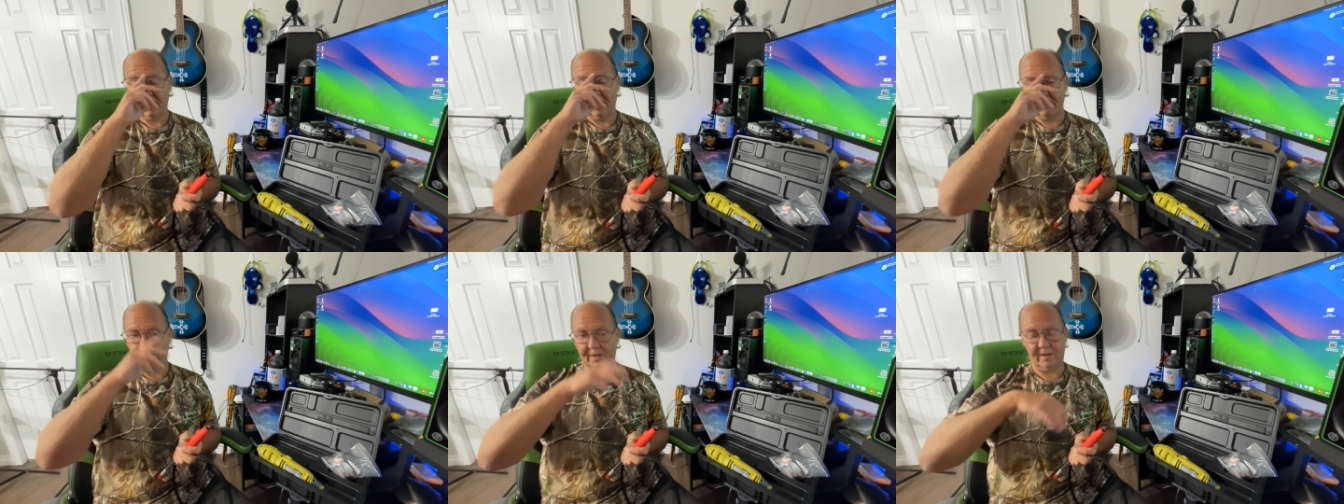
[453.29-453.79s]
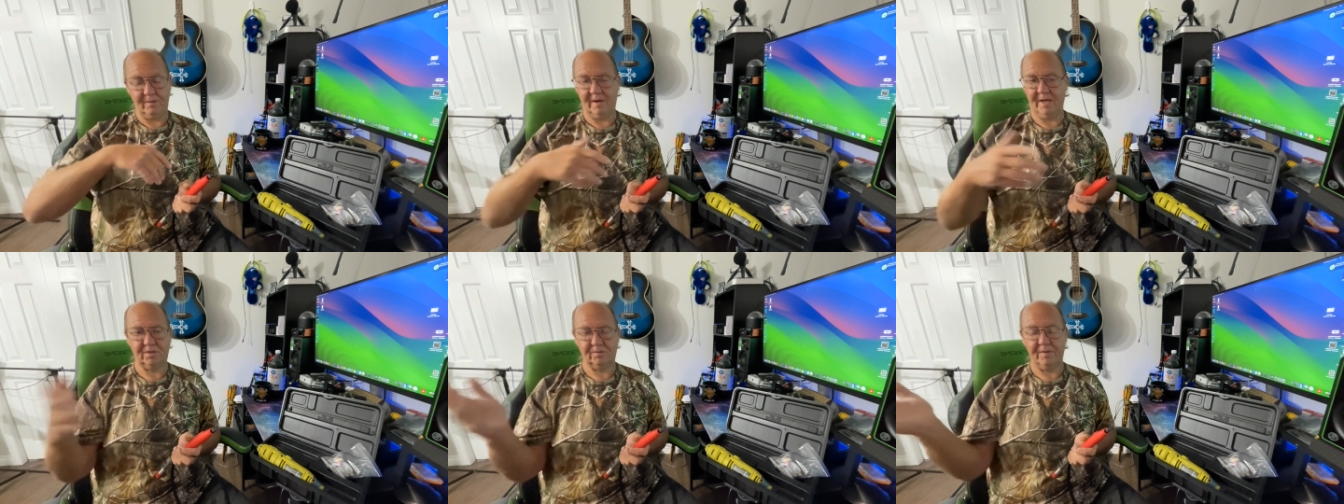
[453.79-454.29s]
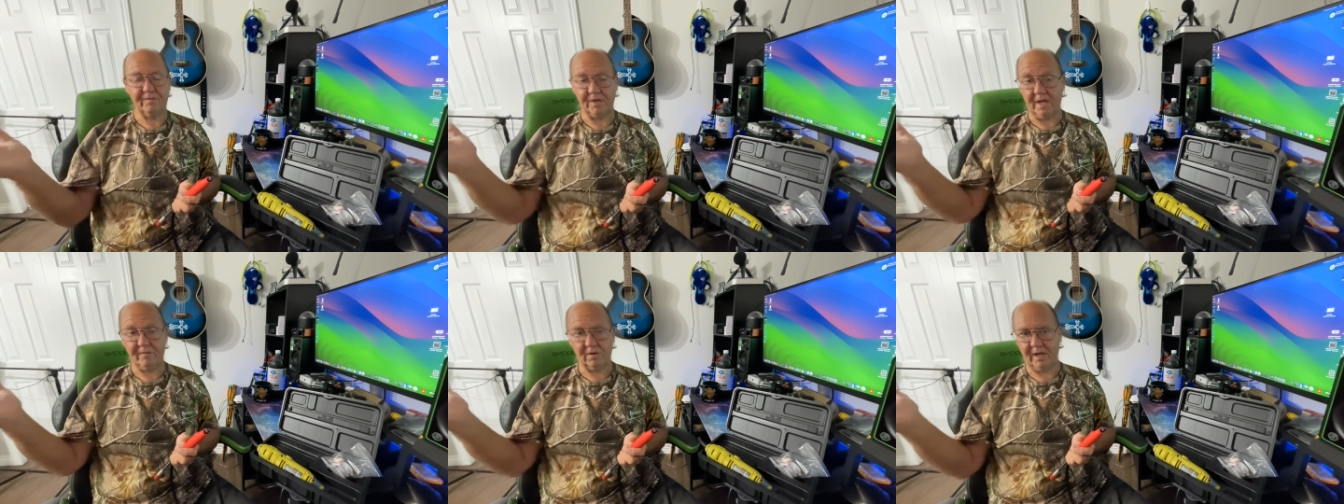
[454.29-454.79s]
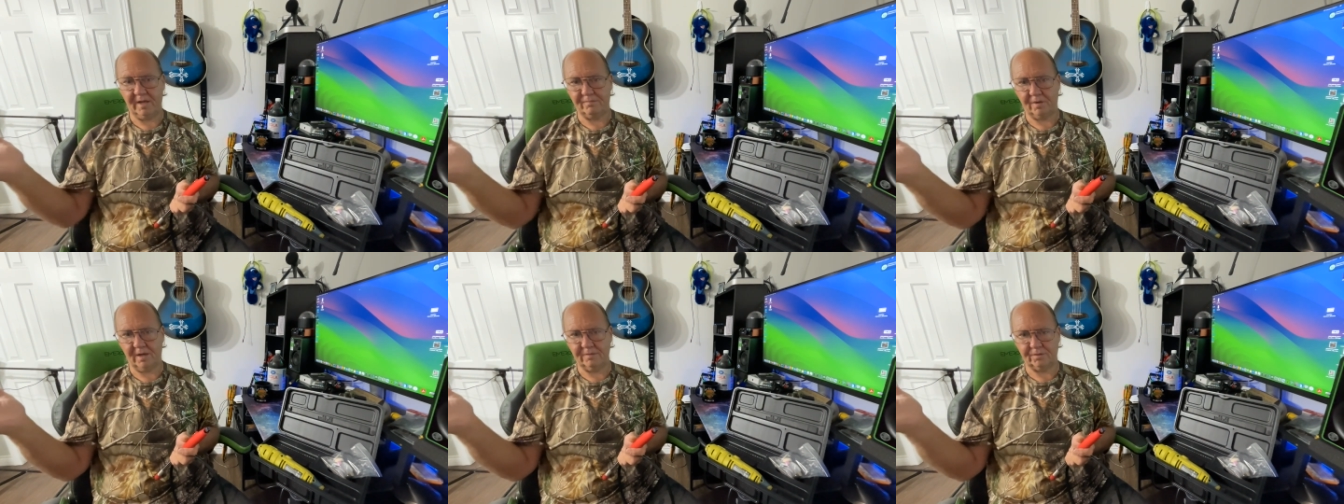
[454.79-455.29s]
But otherwise, we've never had
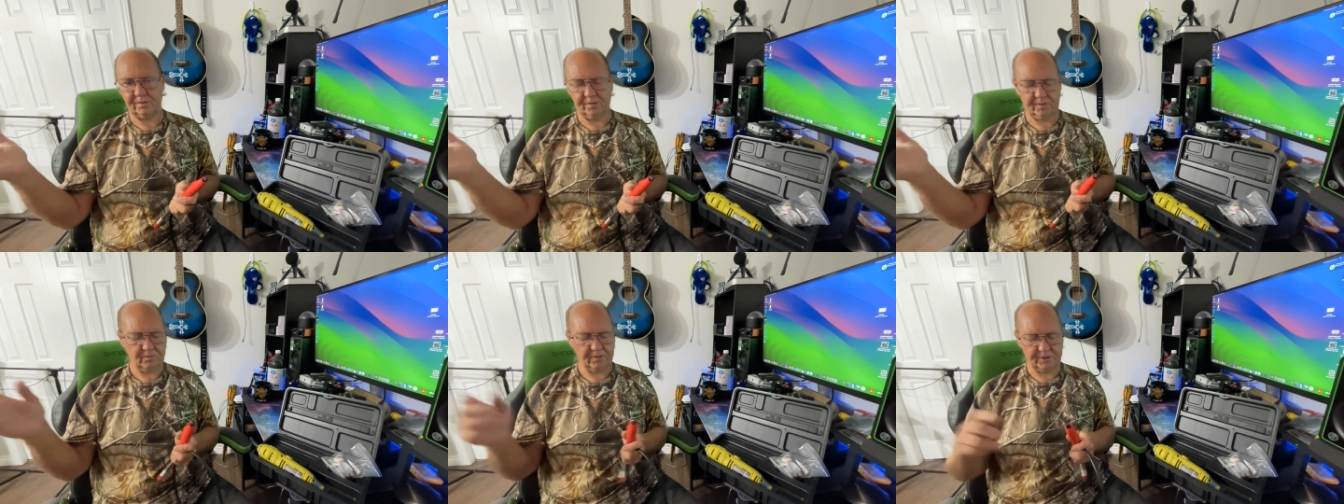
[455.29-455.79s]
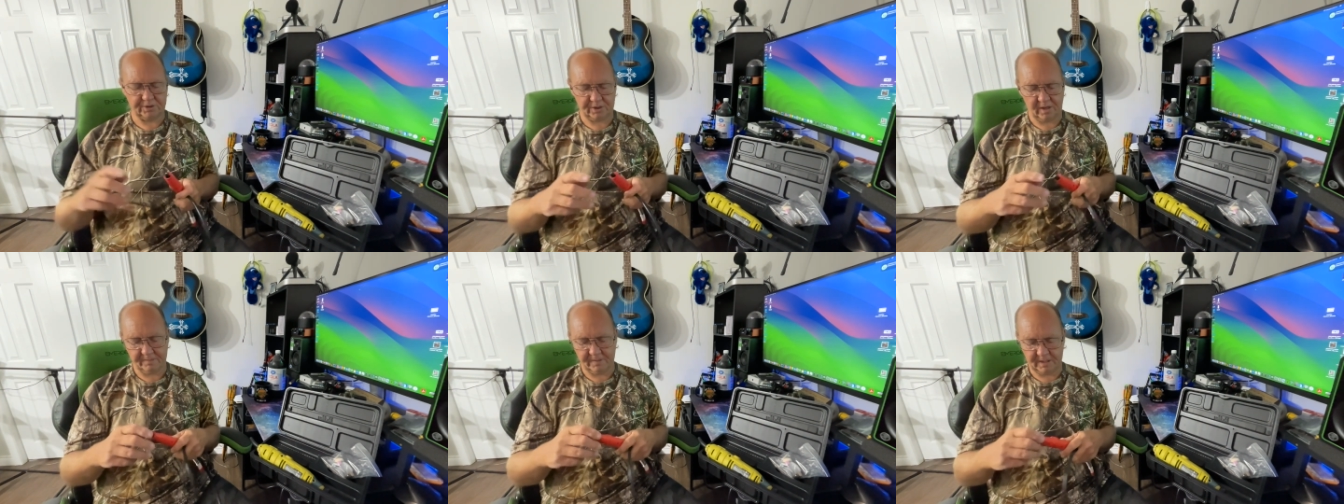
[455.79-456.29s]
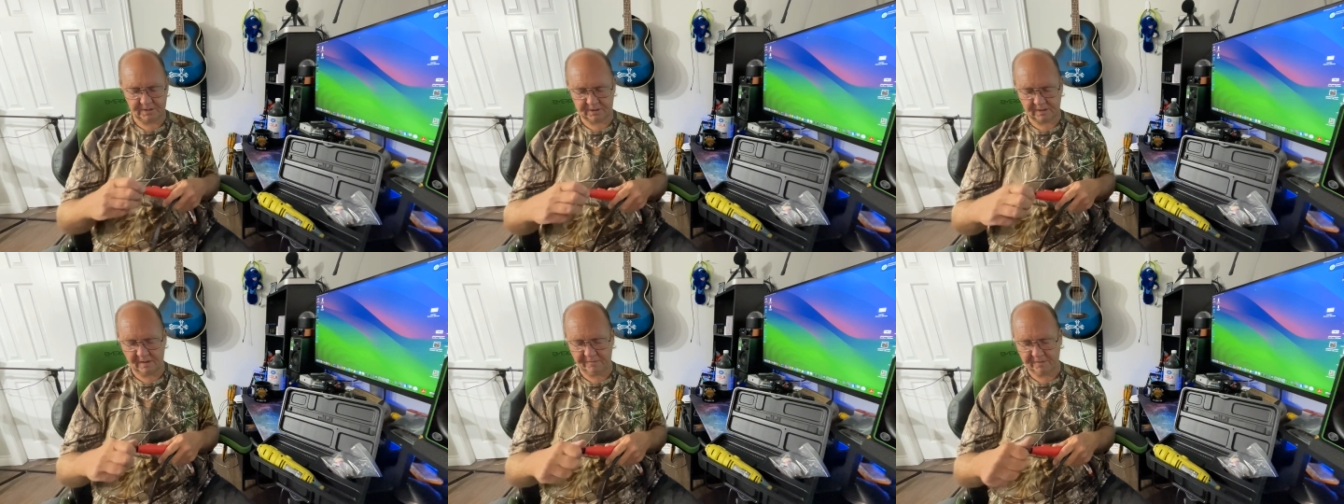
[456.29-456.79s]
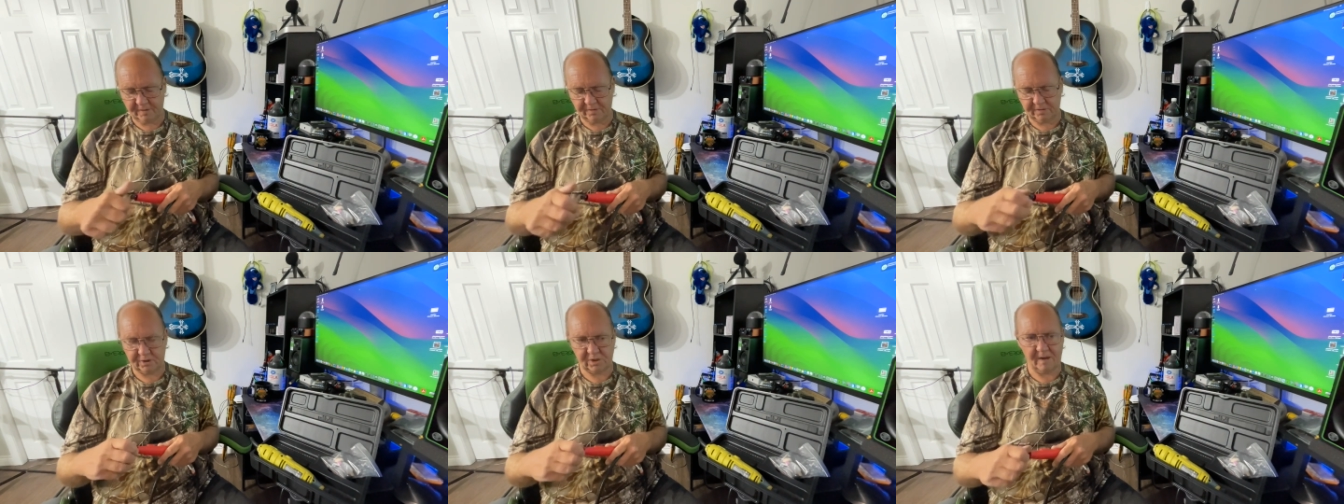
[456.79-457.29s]
problems with the JobMate stuff,
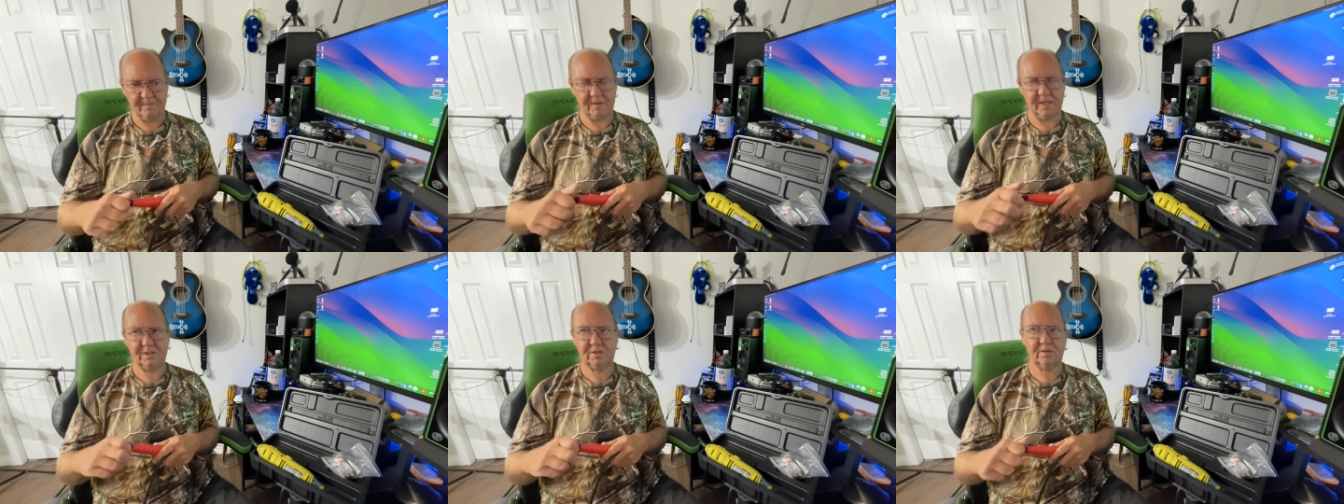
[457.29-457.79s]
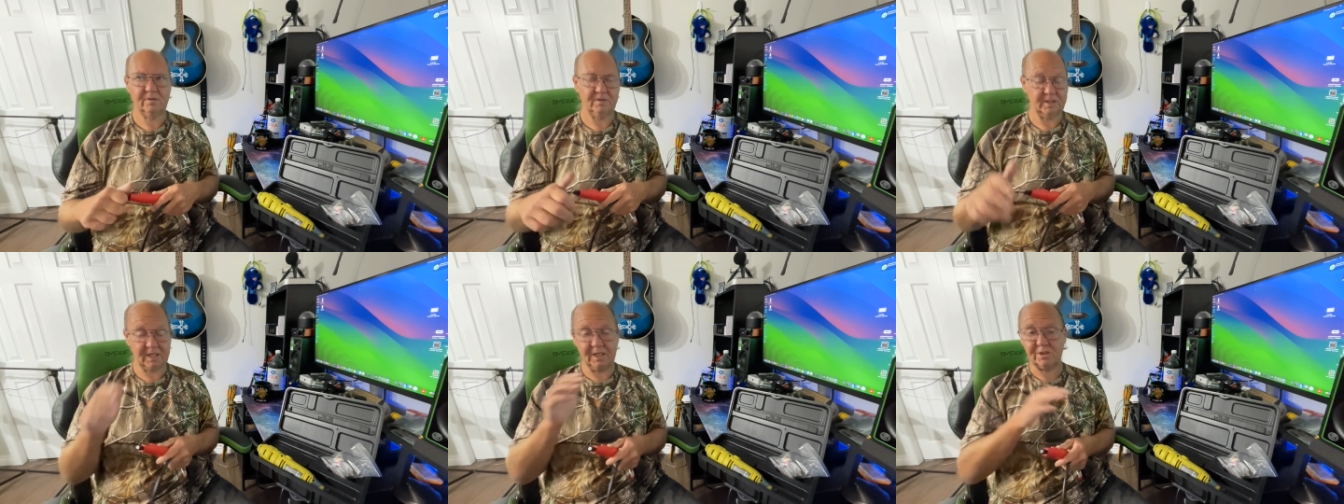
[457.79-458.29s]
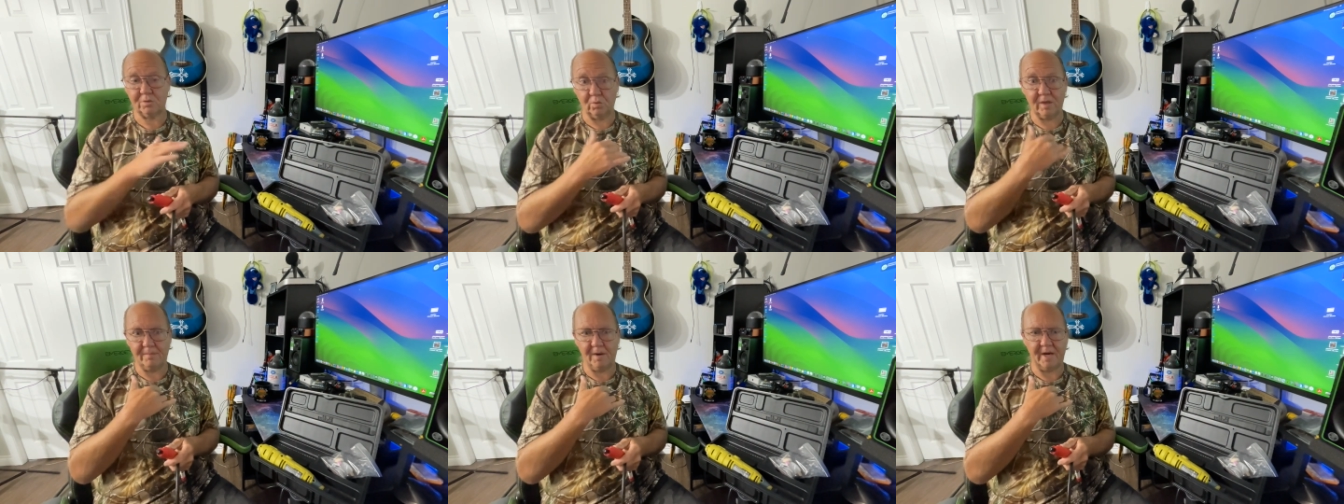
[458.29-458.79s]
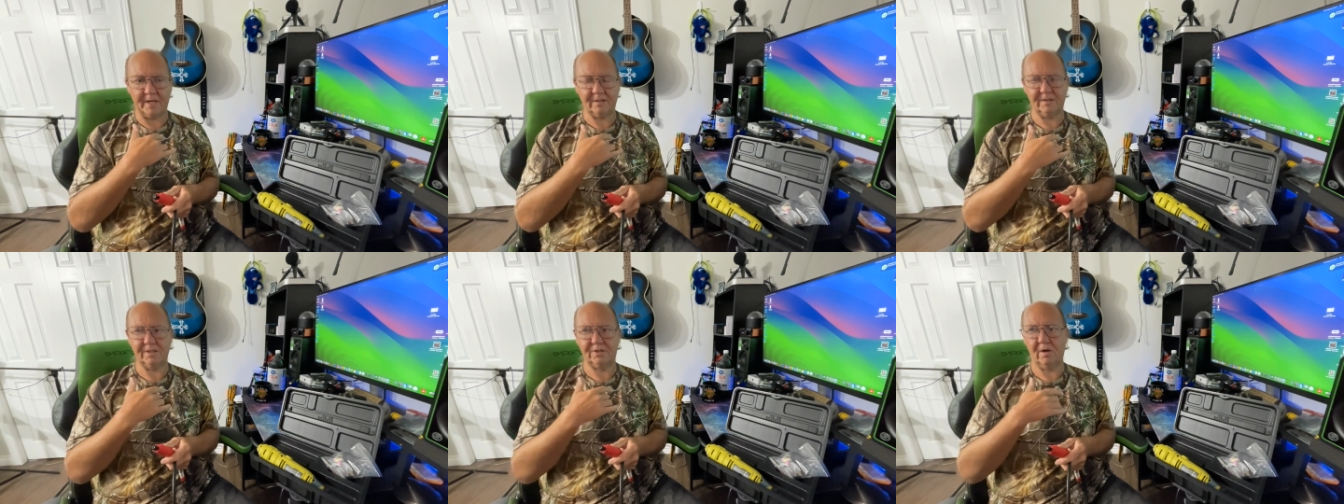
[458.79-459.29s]
and JobMates, the kits we bought at
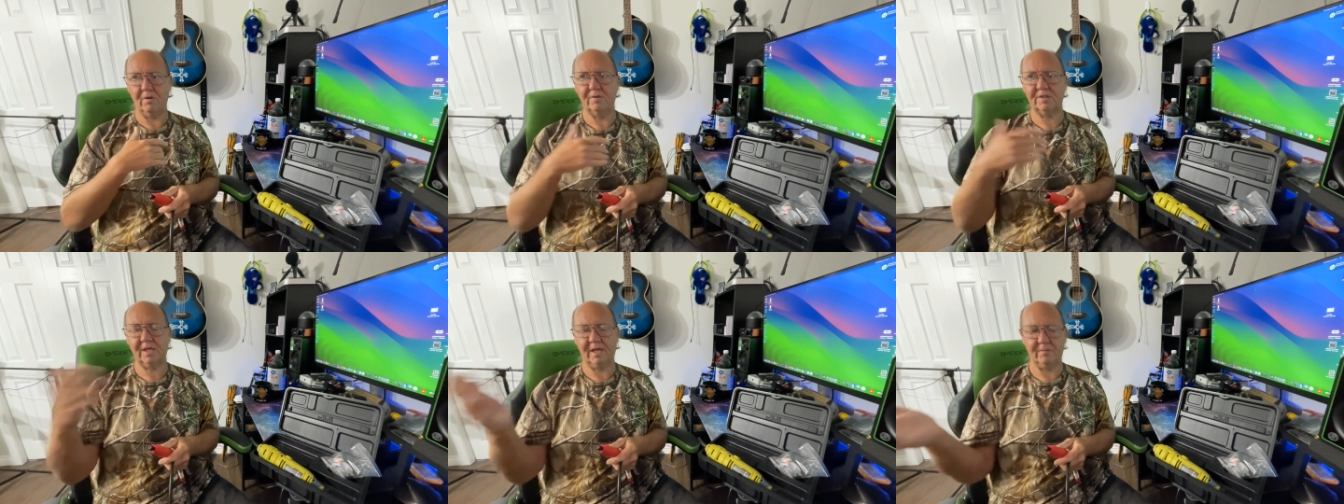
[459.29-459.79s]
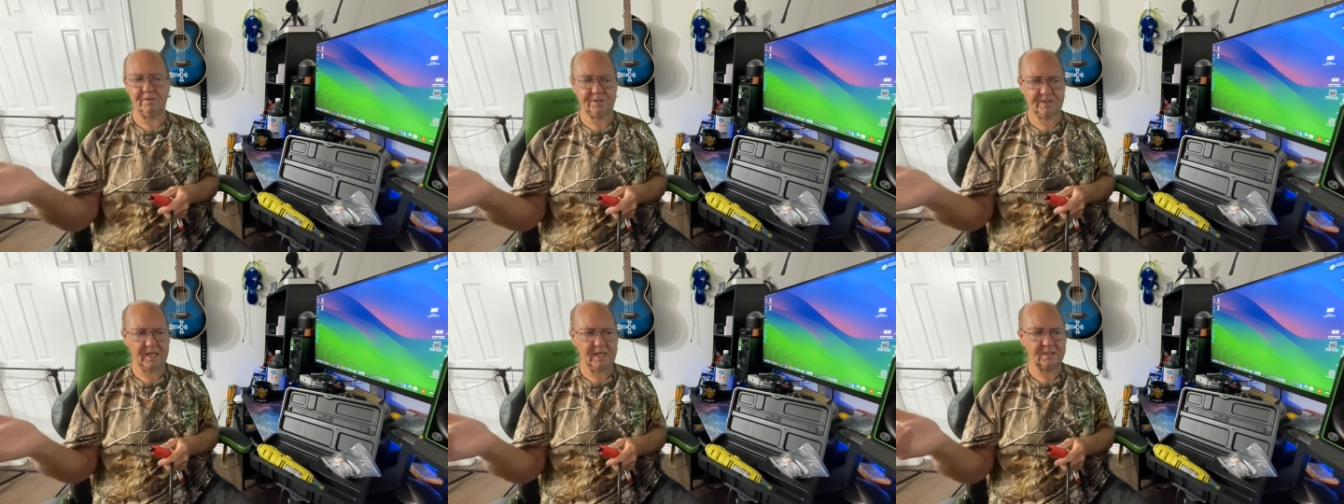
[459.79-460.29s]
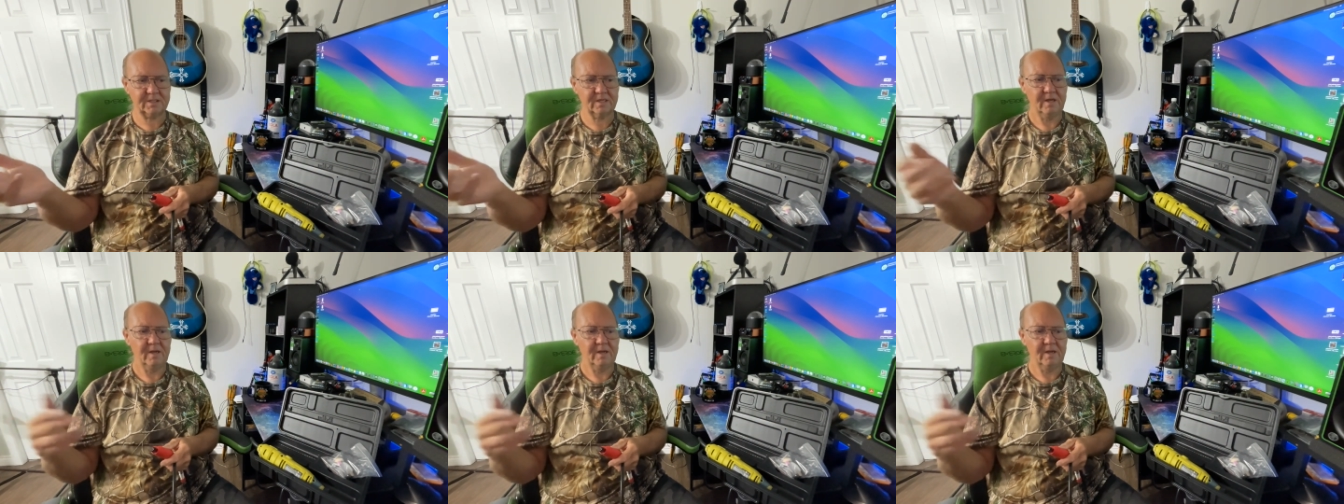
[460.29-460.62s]
least, always came with snakes.